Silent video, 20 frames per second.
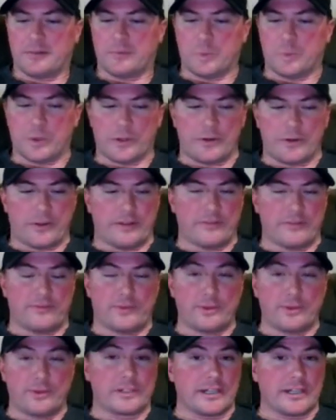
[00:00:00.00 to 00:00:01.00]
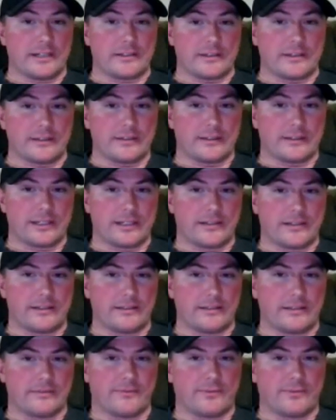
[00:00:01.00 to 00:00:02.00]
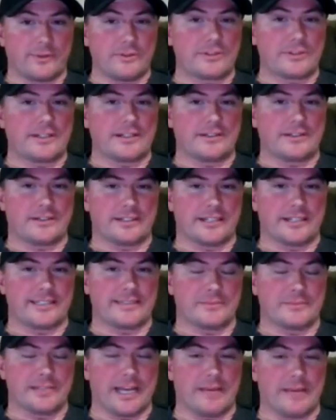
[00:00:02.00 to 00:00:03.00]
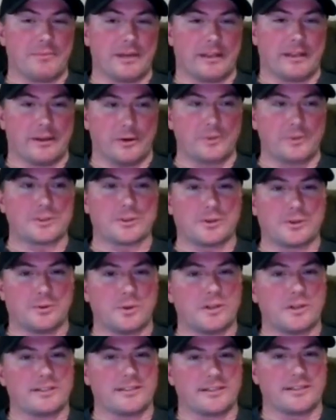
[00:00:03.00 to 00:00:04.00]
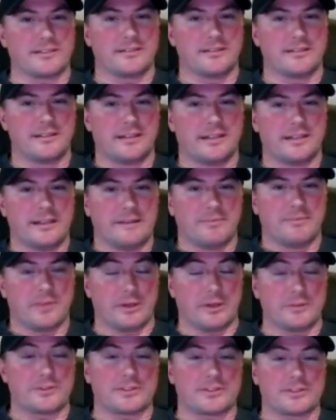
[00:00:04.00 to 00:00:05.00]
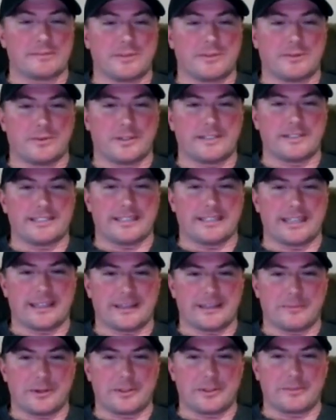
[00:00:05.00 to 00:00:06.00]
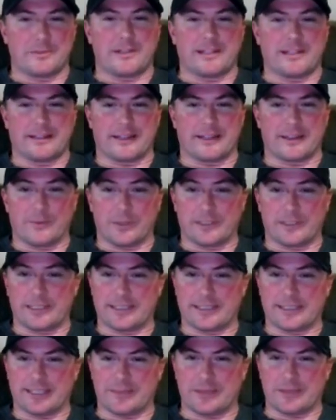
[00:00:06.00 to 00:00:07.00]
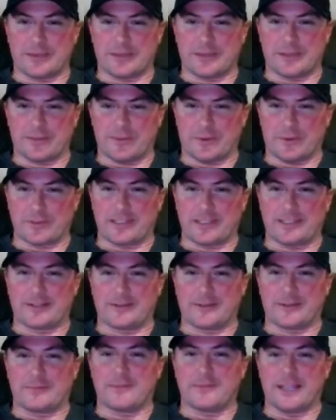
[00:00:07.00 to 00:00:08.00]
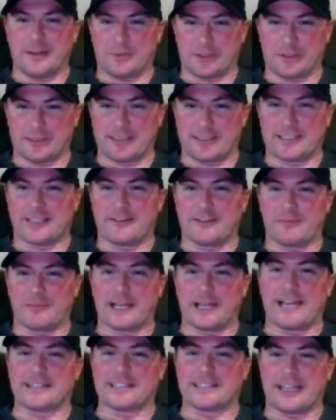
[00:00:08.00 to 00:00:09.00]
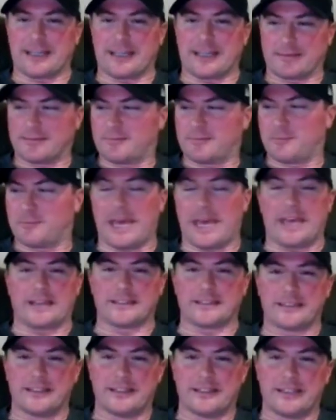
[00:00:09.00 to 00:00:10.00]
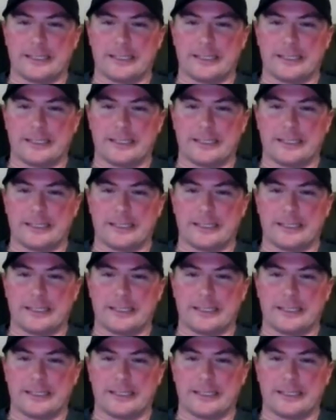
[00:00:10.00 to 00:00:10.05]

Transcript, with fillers: were the full color, full color custom type, and those are the ones. Those are some of the ones that get the most money. Like the ones I was telling you about with the fourteen hundred, they were a set of blackjack bags,